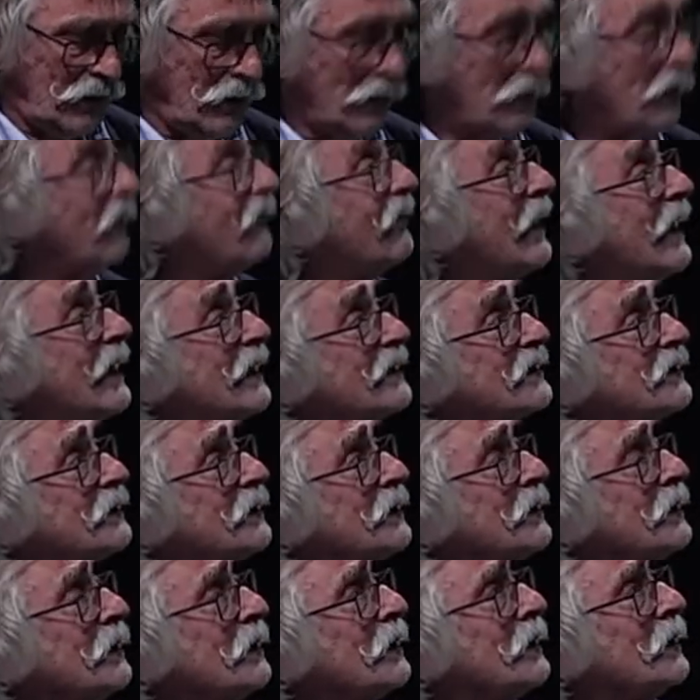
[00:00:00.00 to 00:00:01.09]
that,
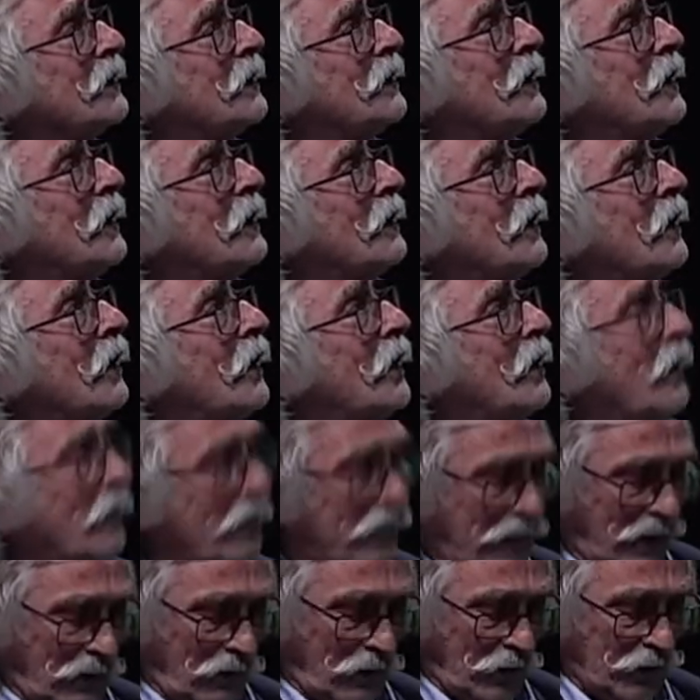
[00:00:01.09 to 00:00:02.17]

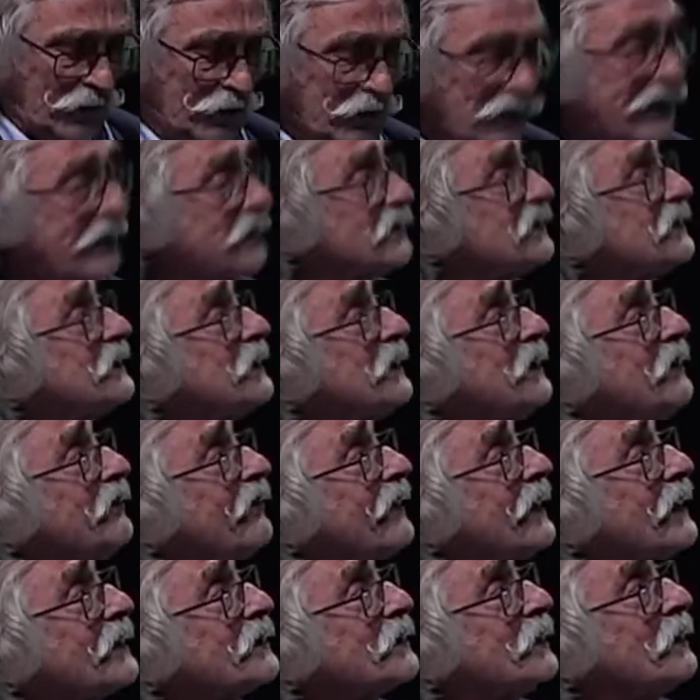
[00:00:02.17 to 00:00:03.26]
you can see
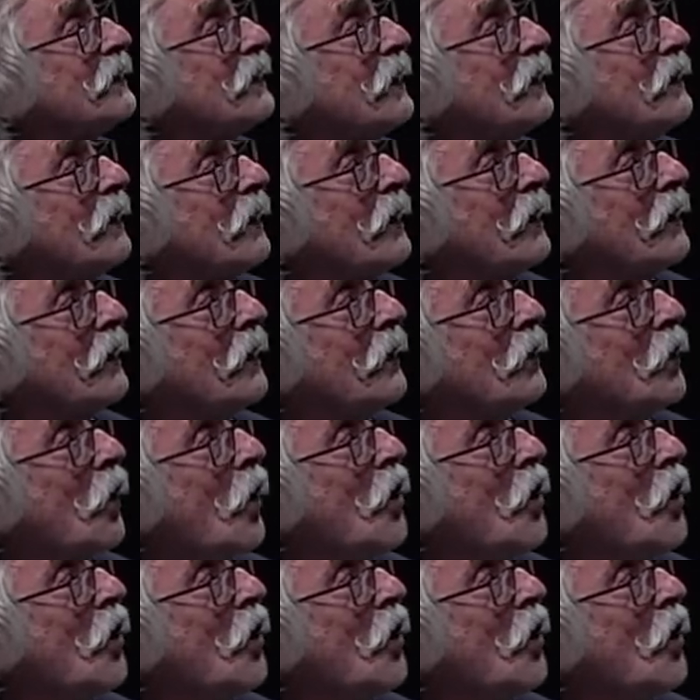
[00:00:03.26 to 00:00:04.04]
that a